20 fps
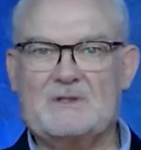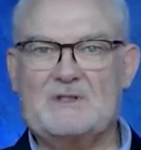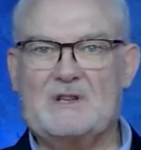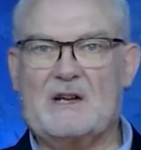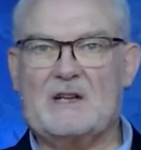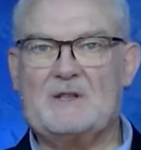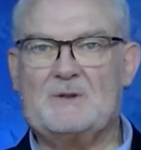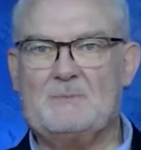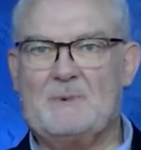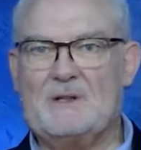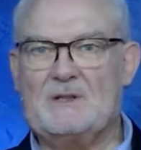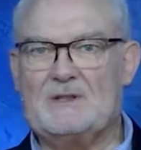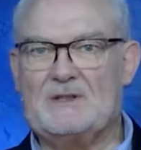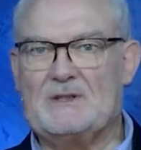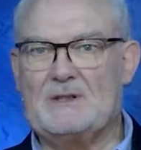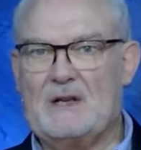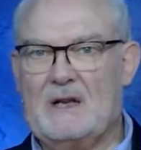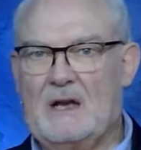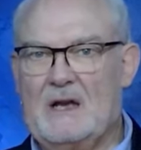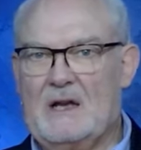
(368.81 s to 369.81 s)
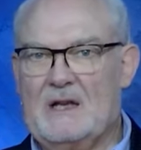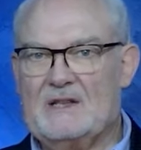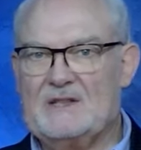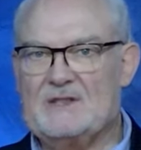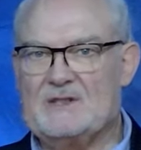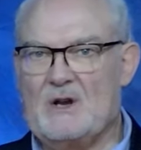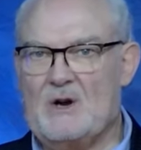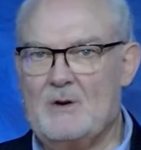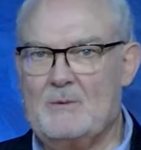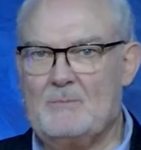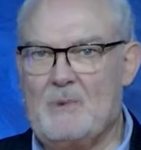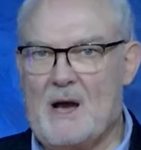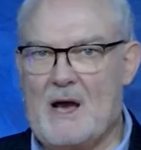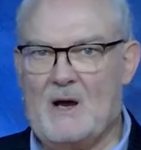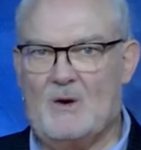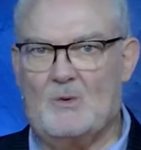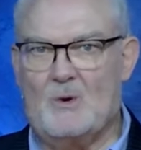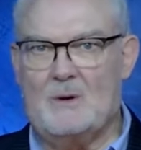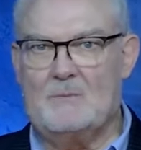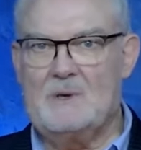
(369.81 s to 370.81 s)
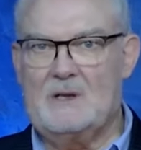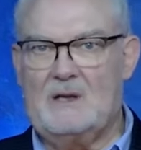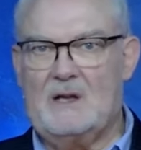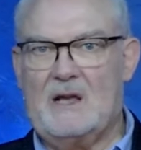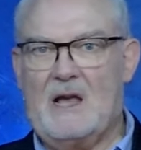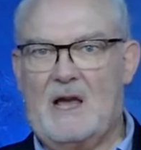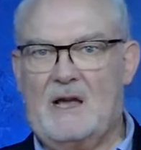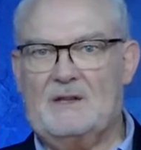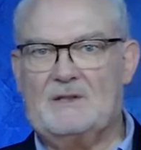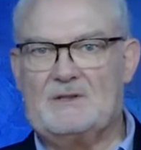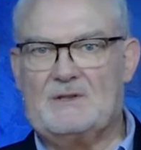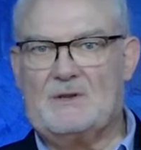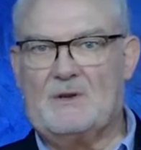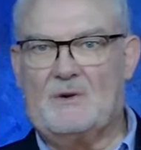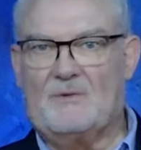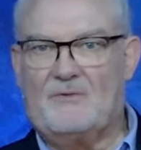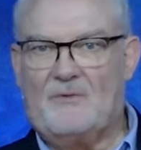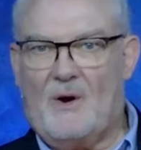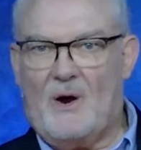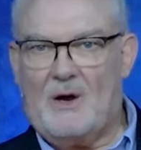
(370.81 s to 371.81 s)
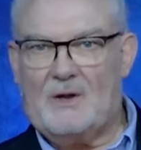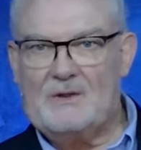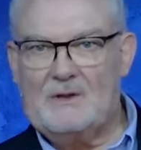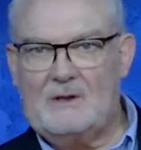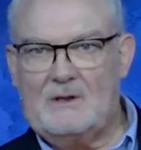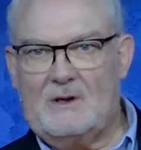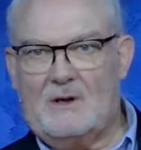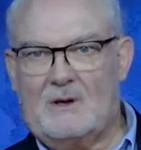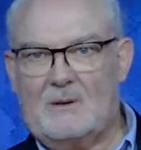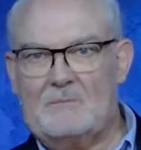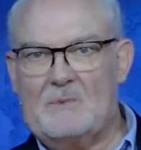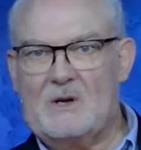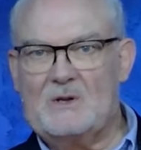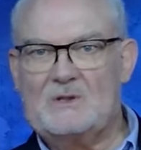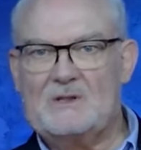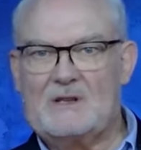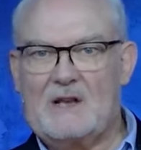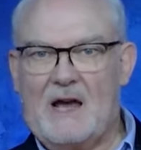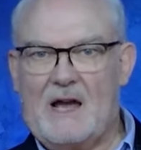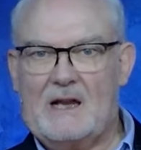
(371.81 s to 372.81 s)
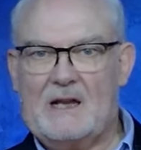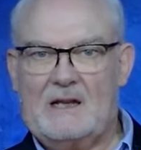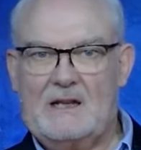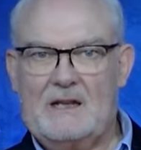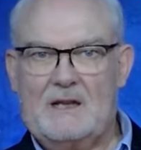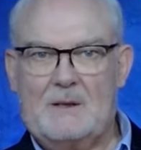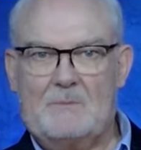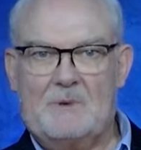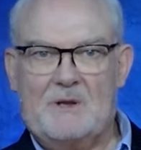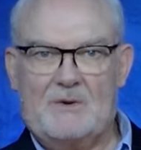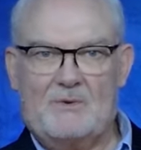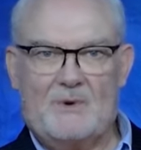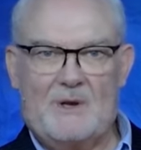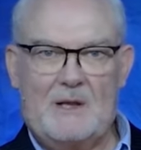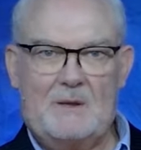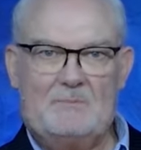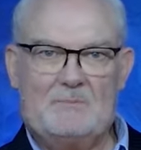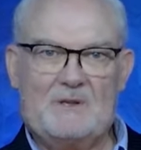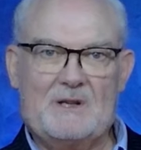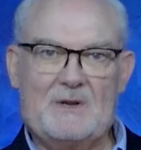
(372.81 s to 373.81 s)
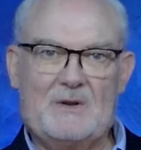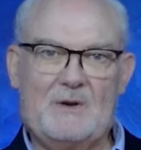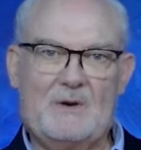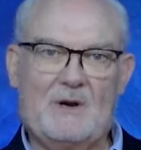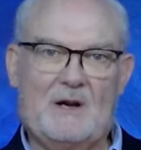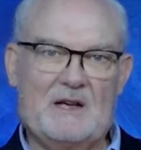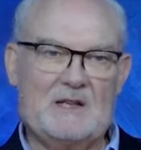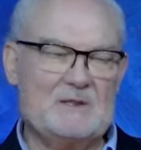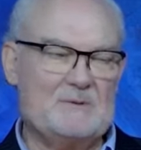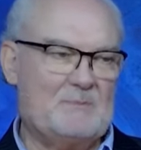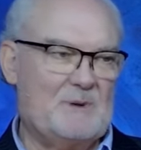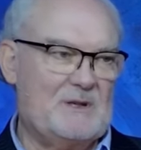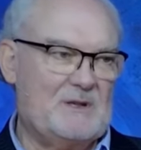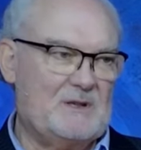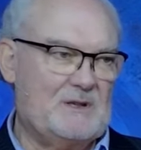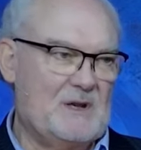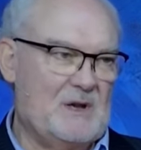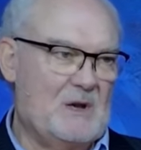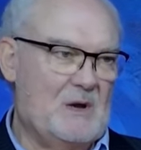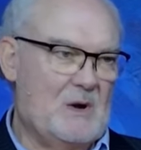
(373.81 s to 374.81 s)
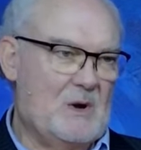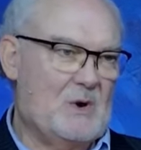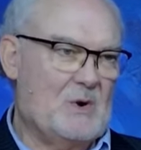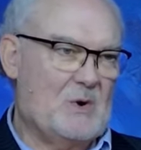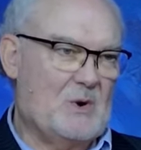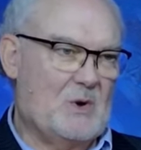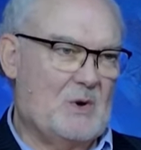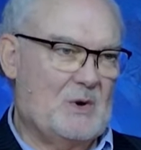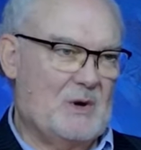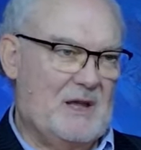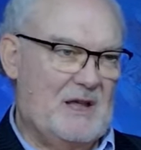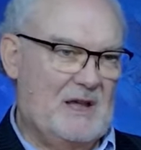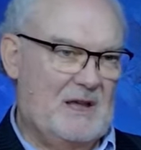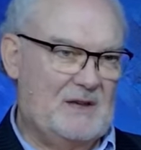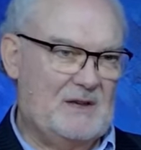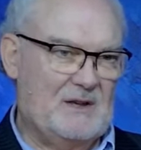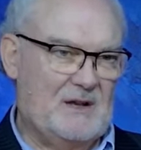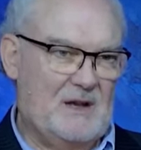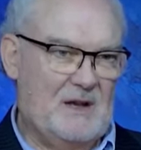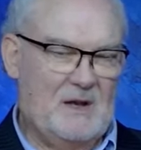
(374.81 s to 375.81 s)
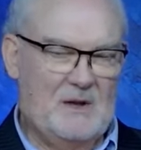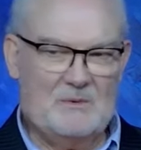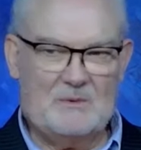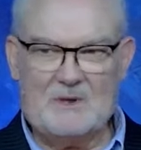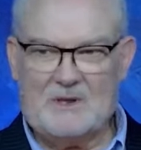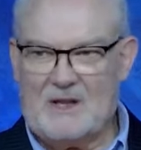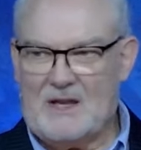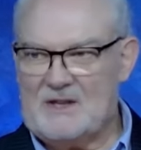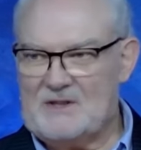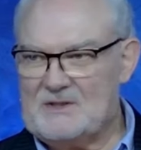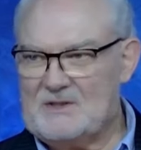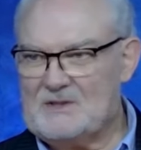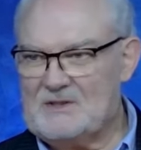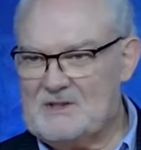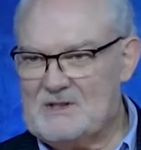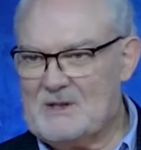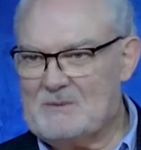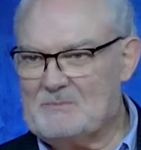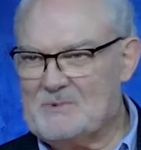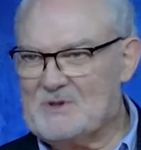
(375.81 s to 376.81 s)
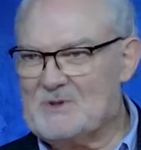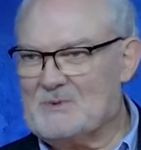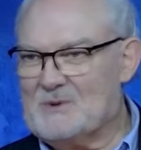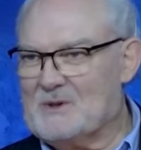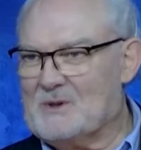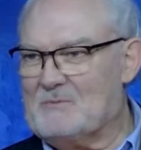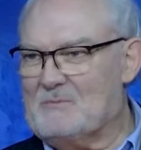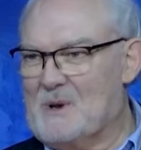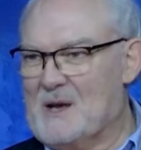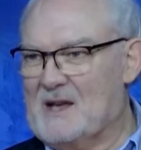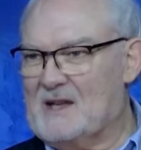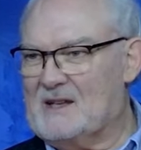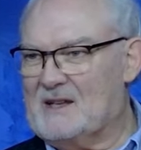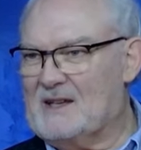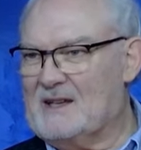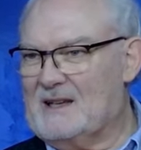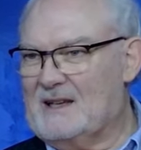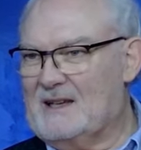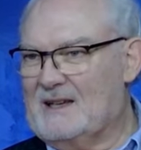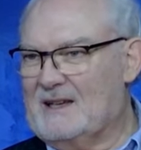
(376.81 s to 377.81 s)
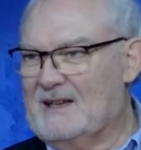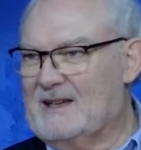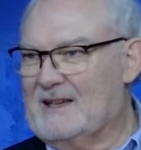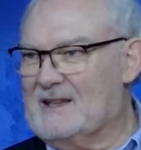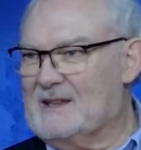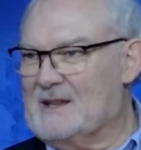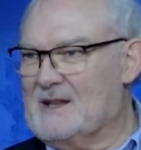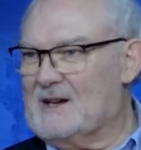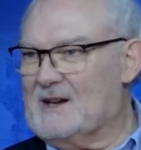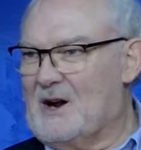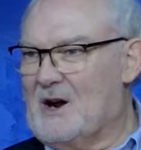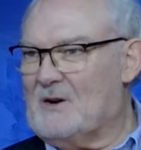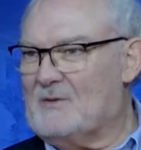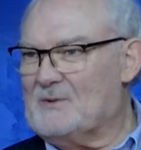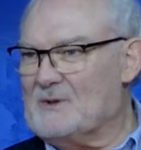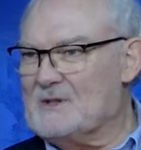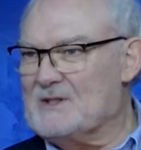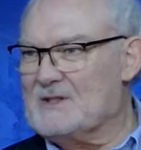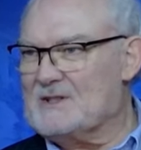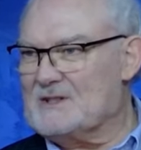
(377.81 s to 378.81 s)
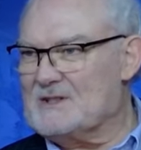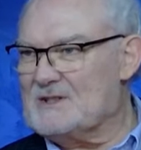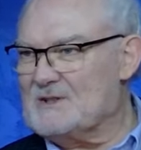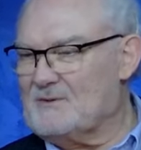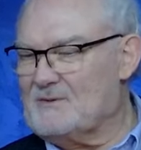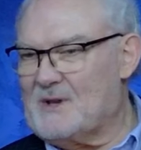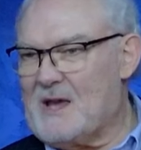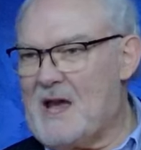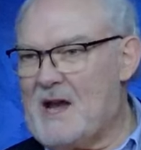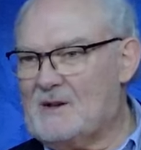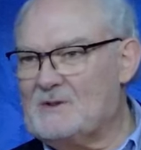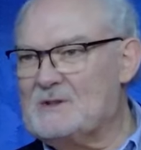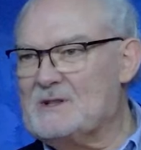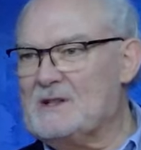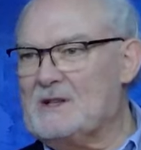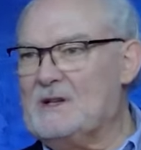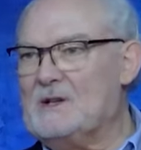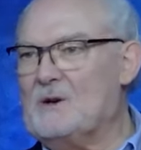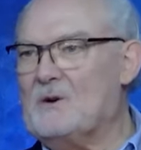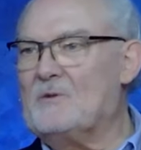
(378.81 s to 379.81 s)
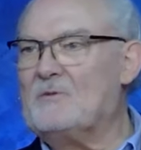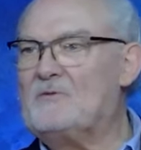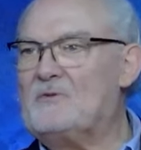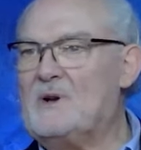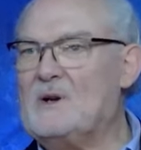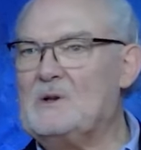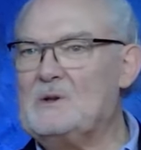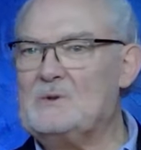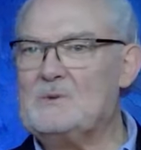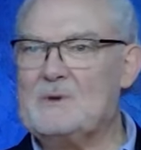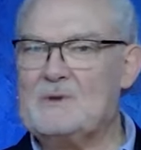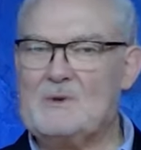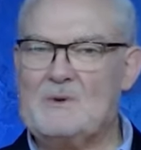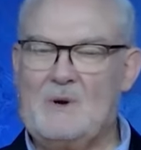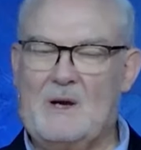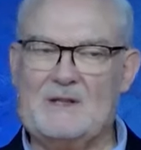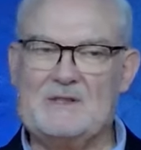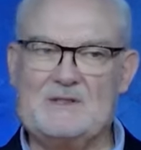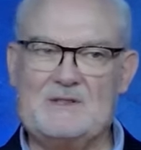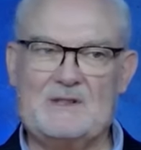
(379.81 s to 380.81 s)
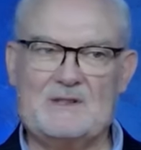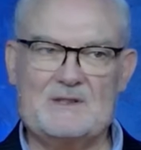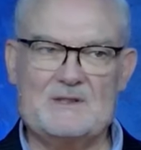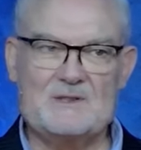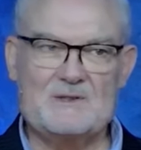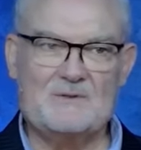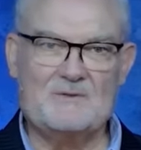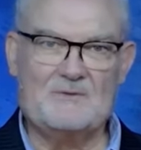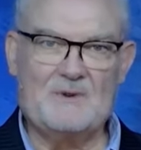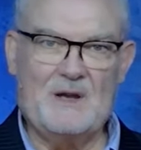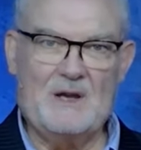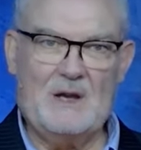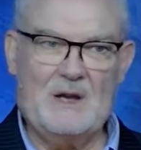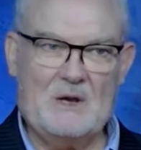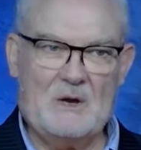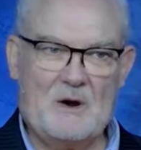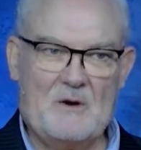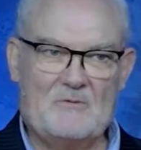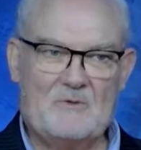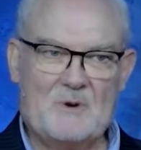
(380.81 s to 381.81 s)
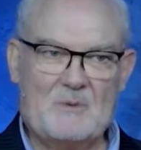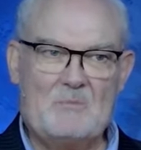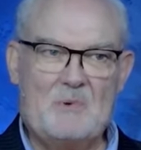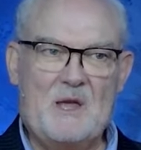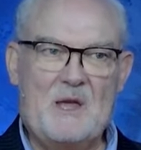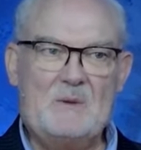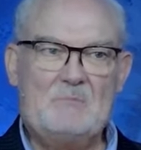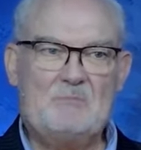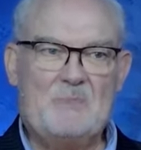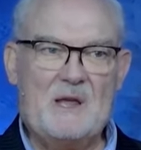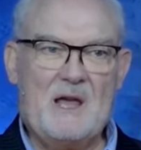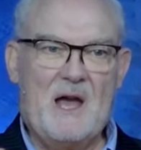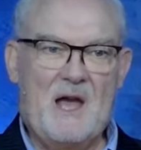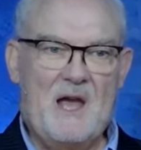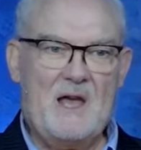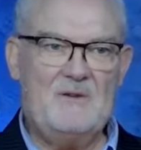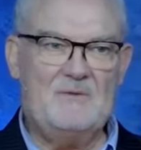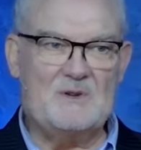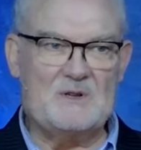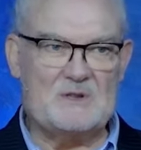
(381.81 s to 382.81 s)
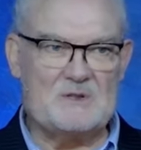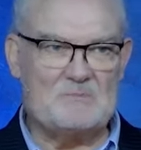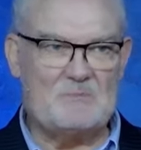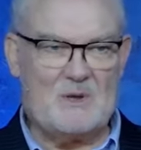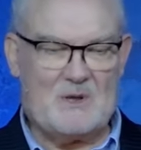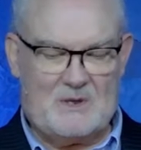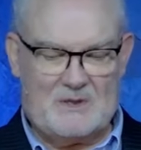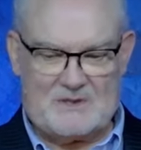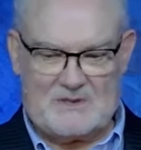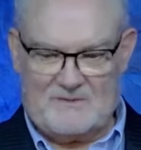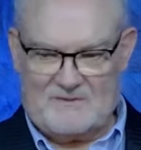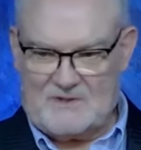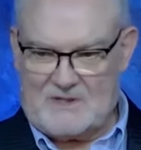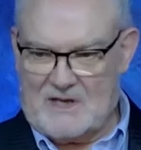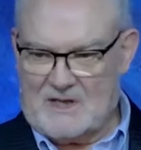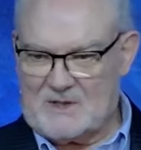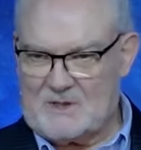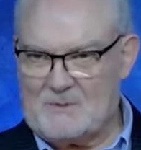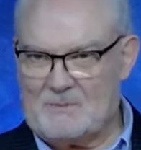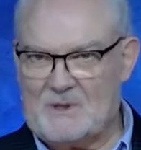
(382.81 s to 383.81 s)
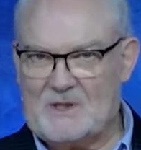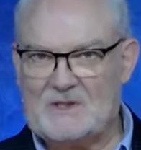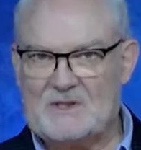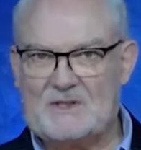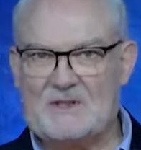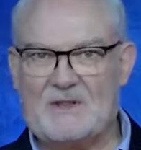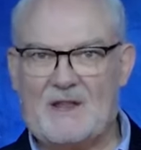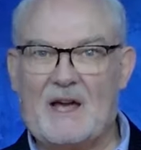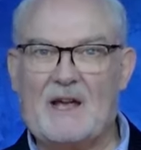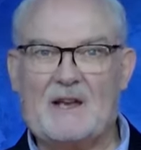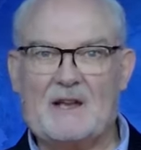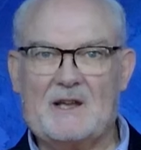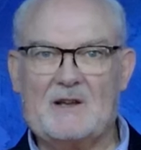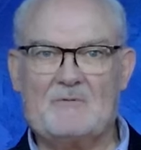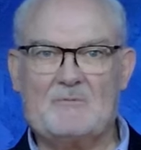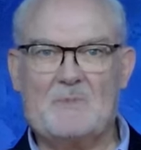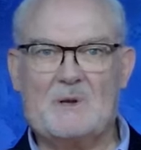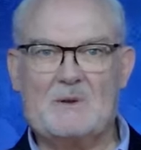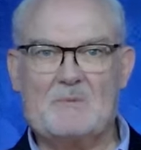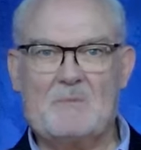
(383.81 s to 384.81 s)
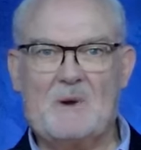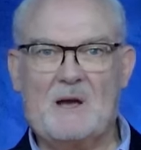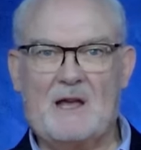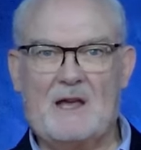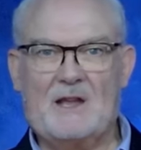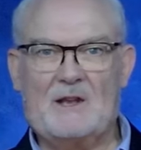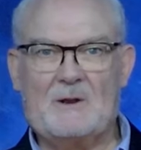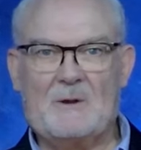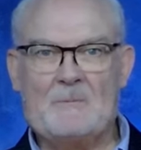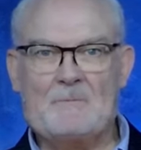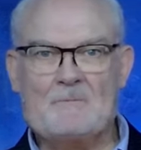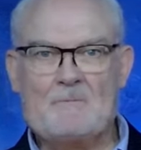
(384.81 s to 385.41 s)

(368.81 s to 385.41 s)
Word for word: Judgments sown by a woman against her father are most likely to be reaped in her husband or in relationships with men in the offices of counseling are filled with questions of, of repeat behaviors because of judgments that have been made.